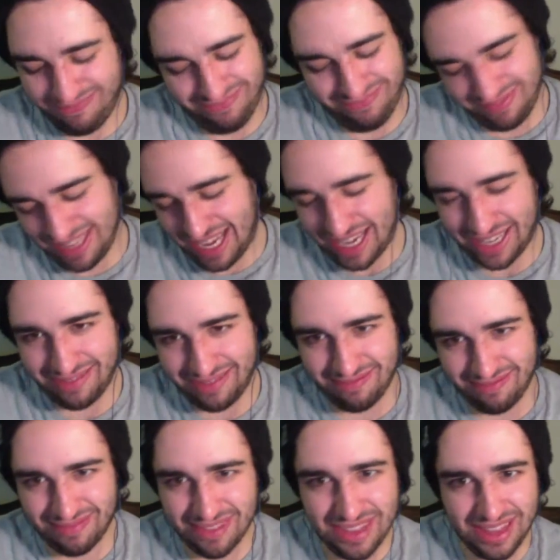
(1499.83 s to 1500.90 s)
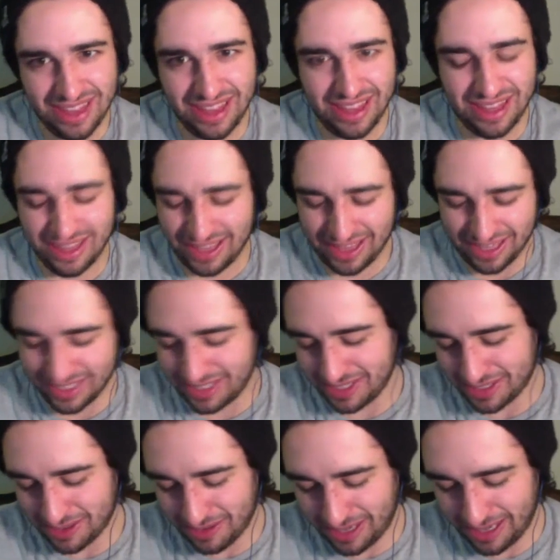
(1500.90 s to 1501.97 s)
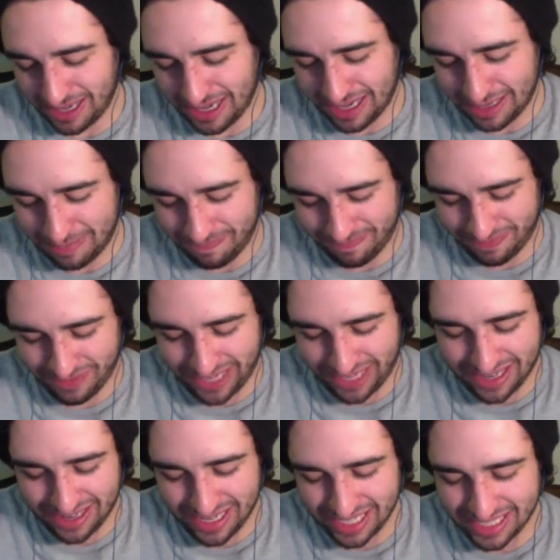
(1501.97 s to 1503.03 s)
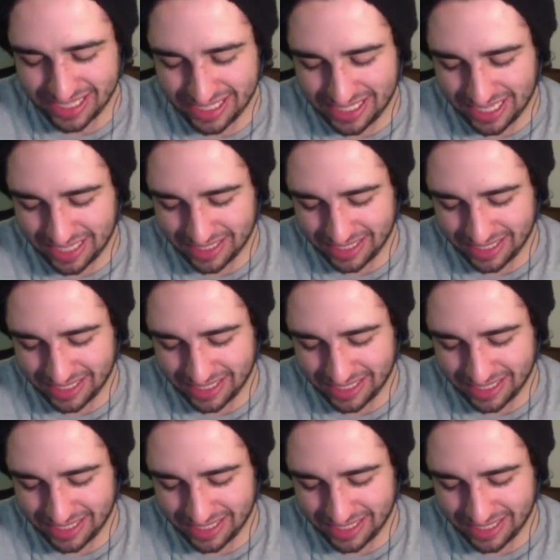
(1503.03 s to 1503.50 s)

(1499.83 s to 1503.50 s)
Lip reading: I let's just go on. We get our next contestant.